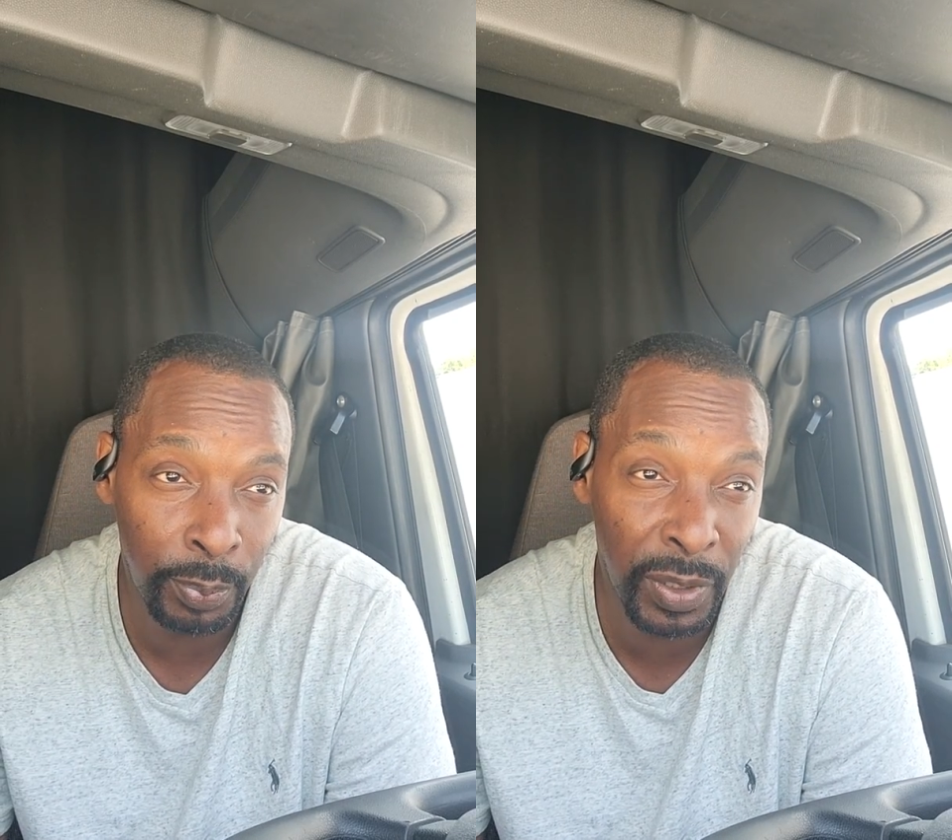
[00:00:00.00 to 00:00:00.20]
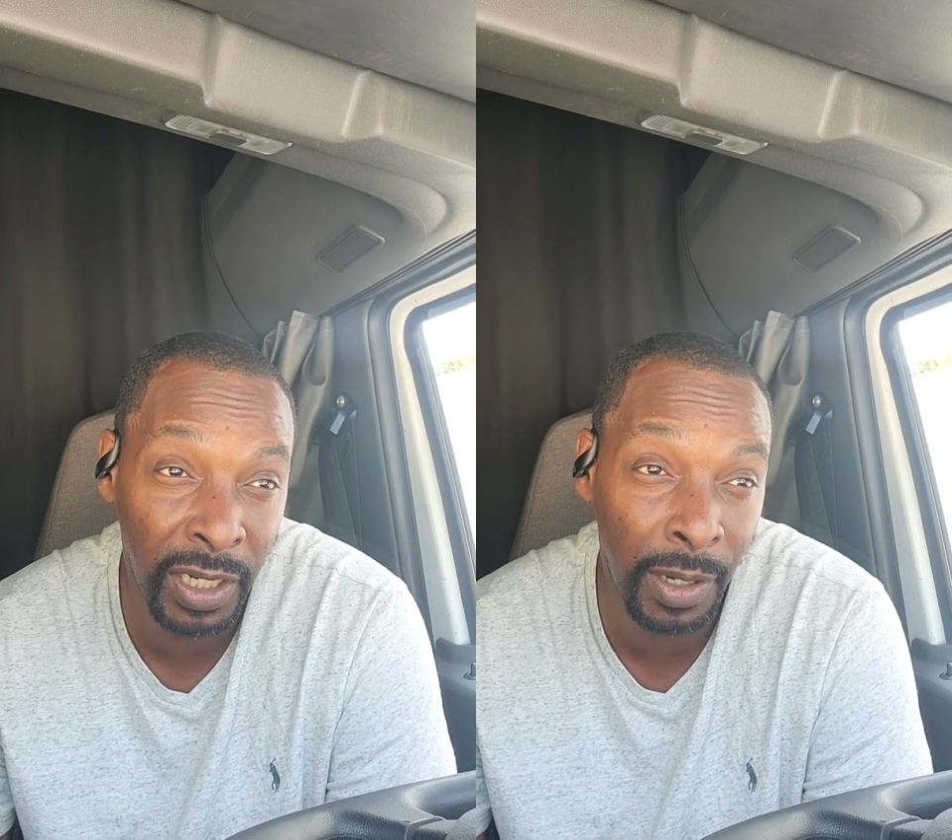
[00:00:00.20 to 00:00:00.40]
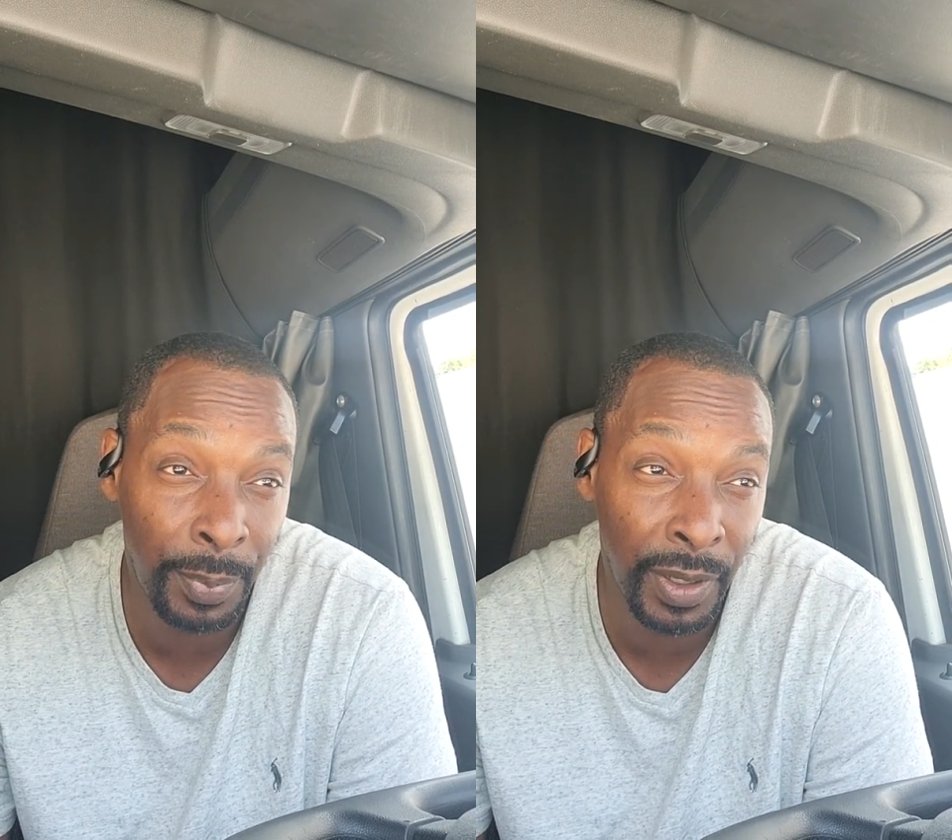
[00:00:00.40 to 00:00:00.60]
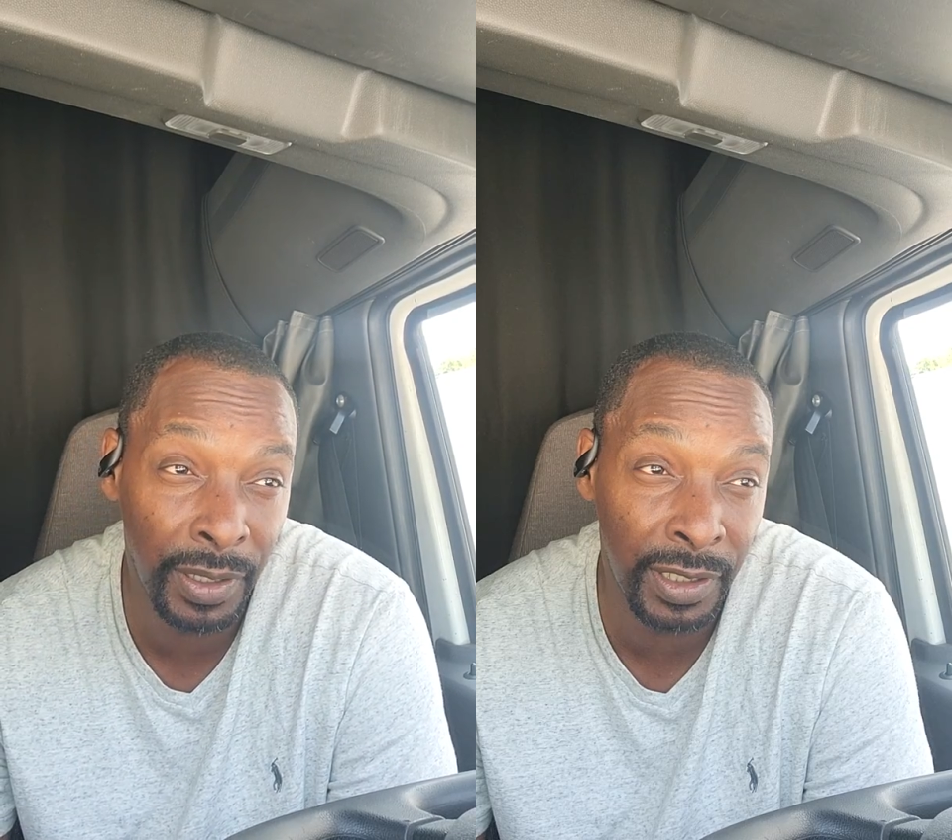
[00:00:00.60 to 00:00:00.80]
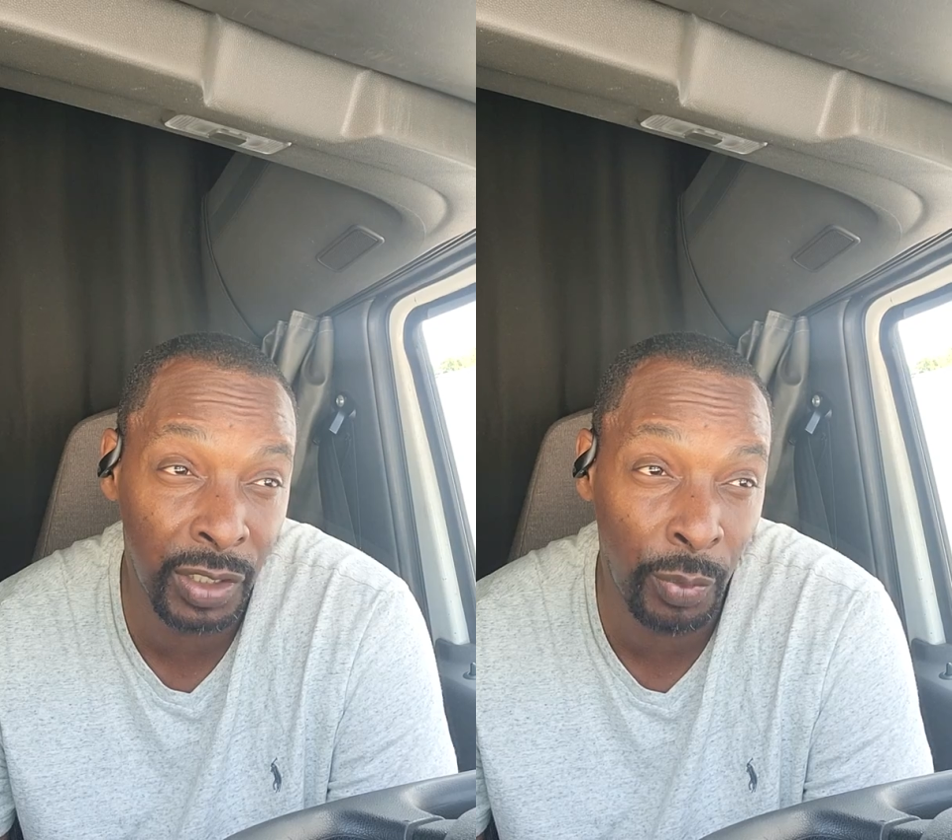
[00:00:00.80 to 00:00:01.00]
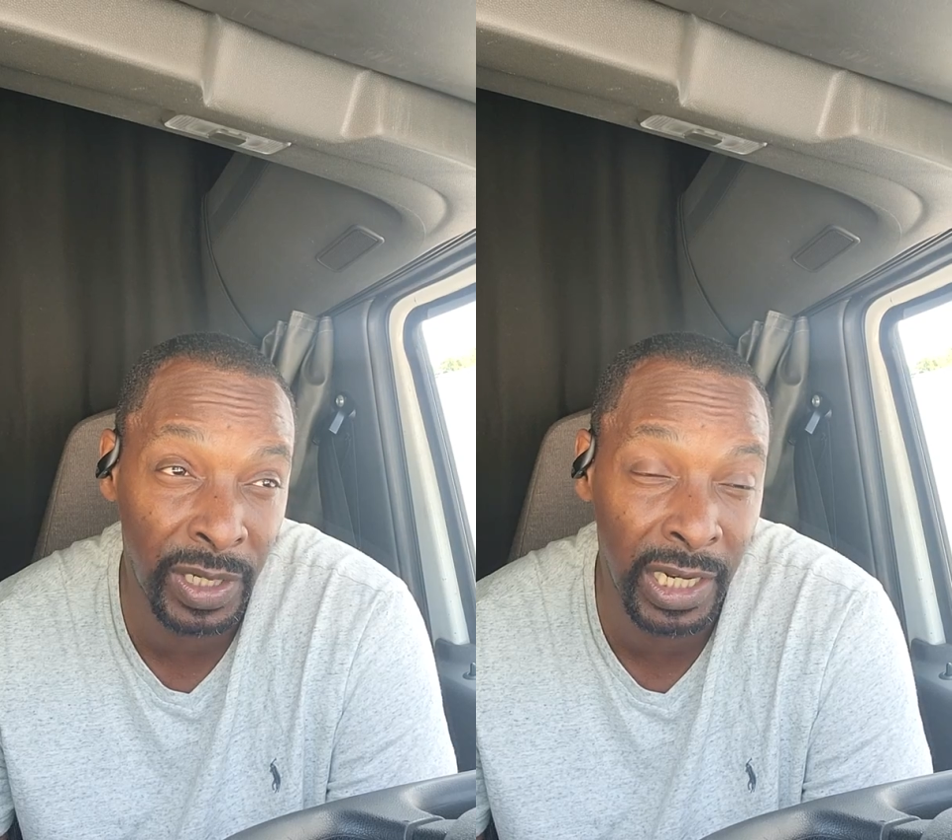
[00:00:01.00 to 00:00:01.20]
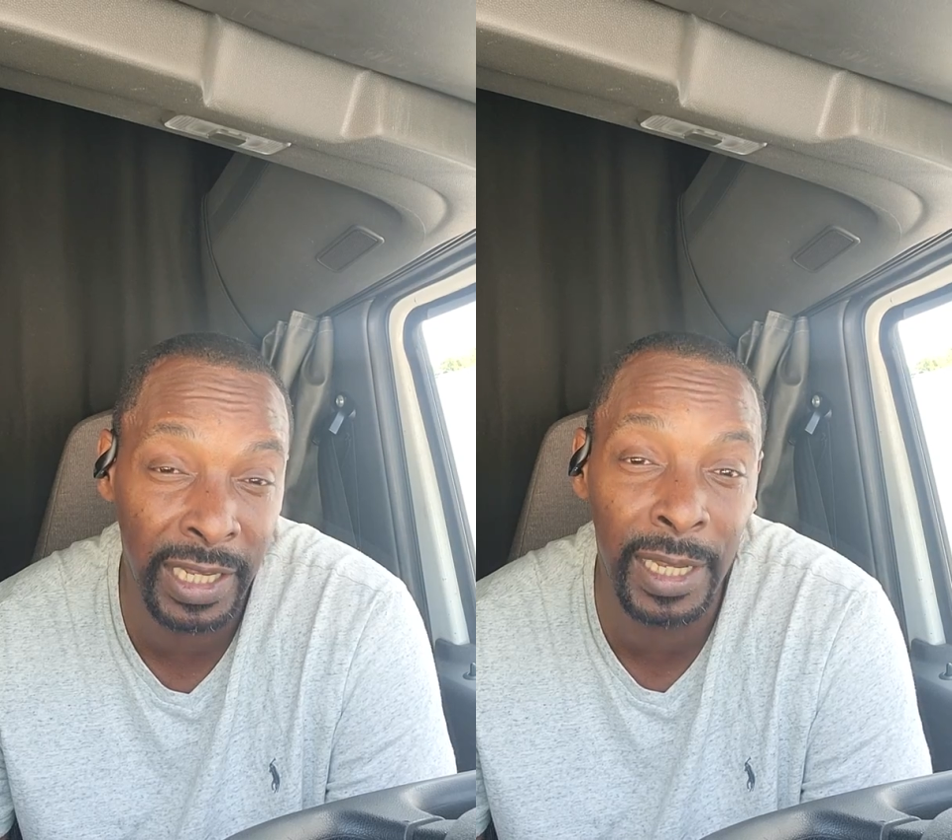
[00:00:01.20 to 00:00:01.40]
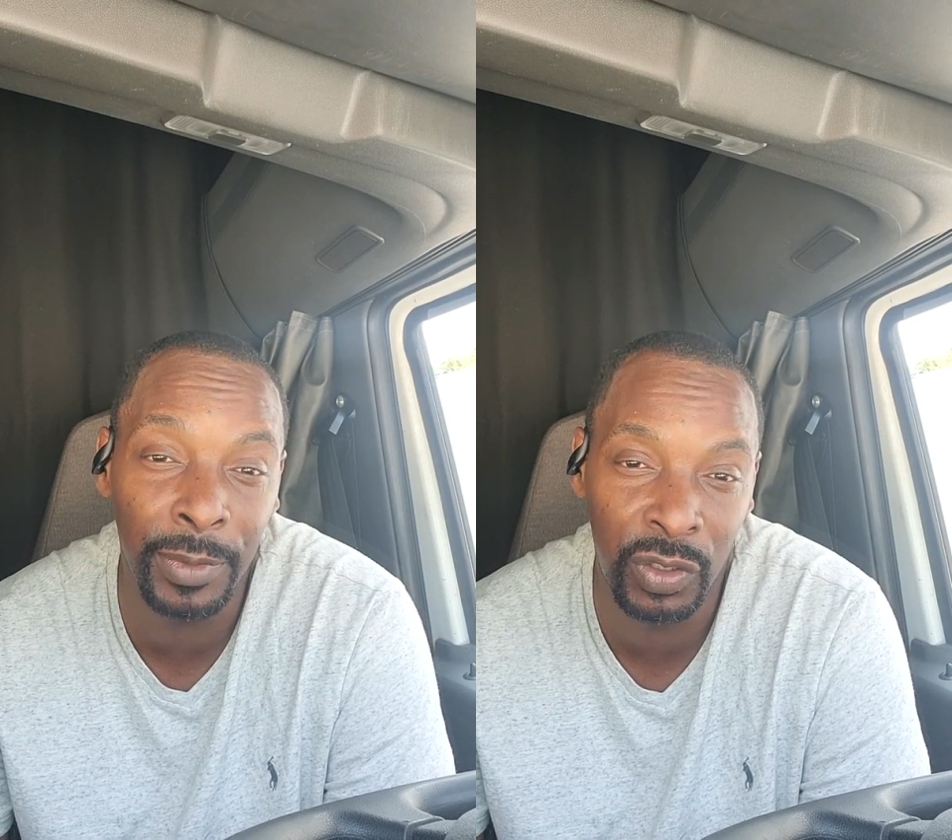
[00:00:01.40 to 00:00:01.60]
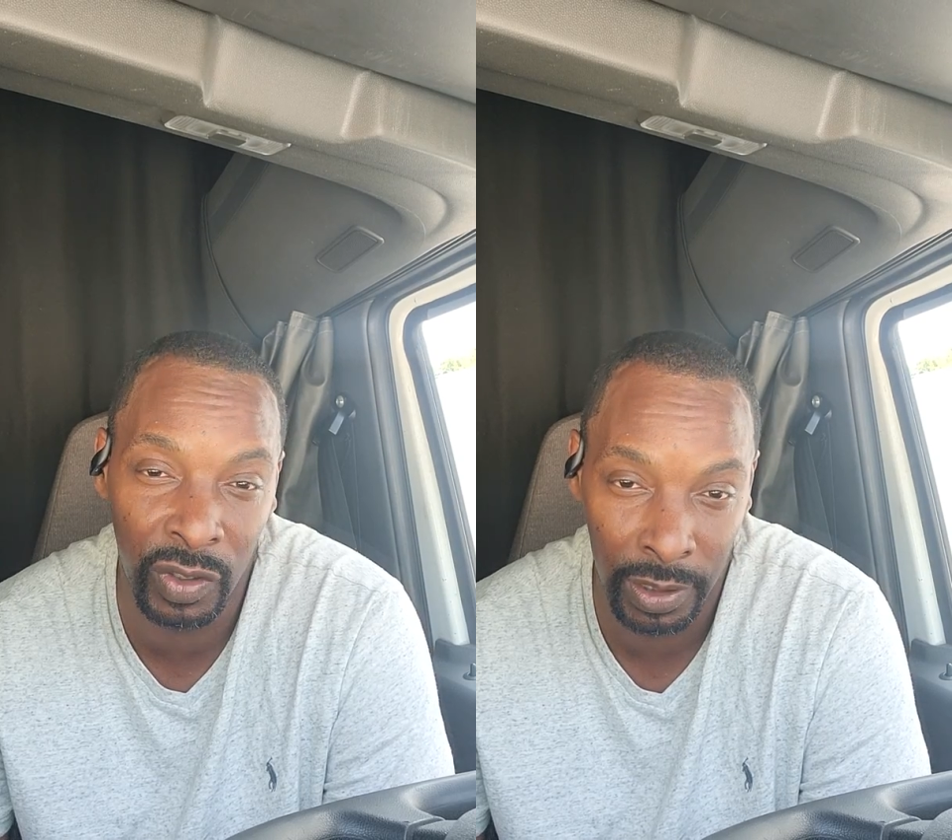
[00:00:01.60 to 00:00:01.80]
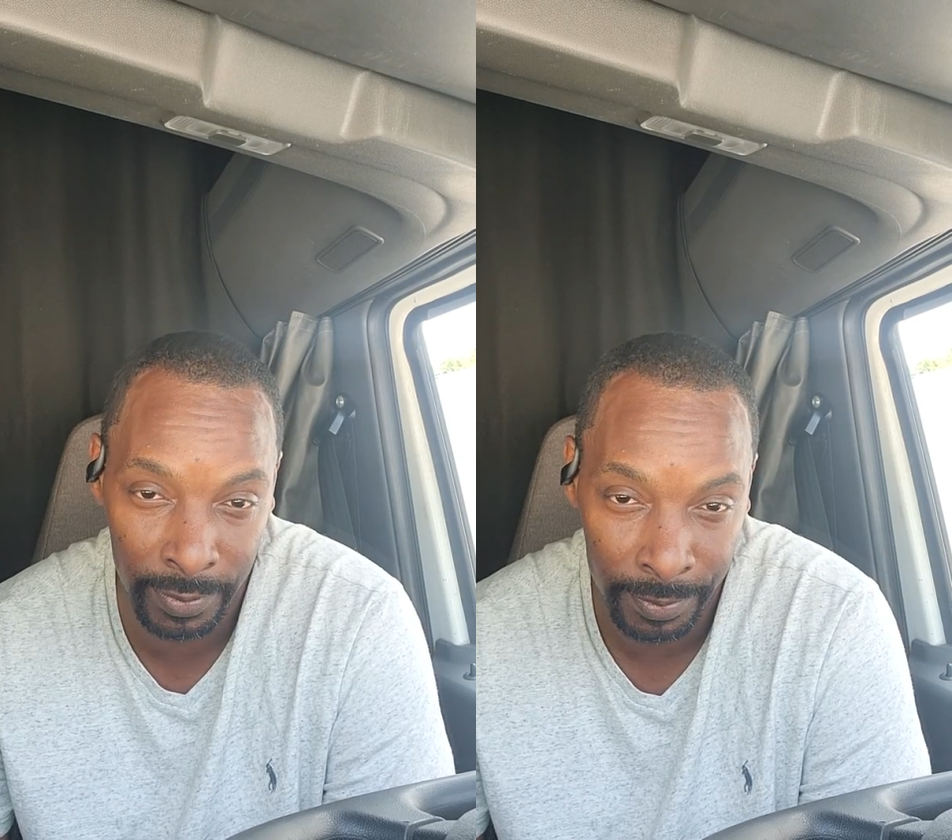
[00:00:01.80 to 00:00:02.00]
Pick up he told me to get an empty
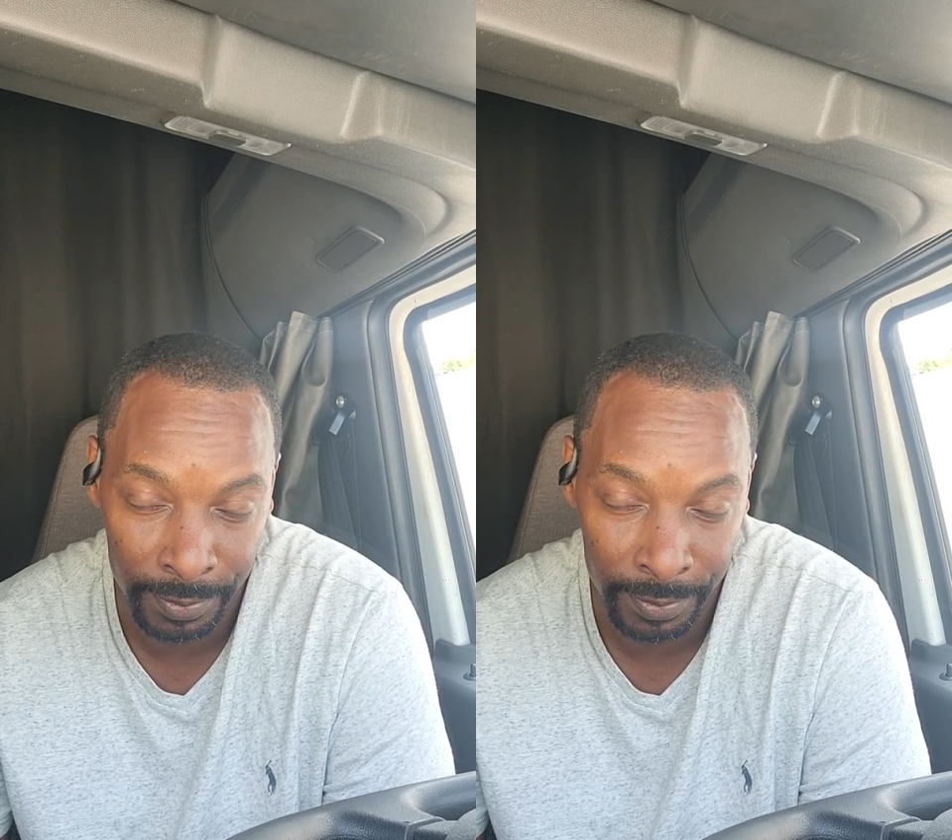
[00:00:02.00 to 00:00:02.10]
trailer.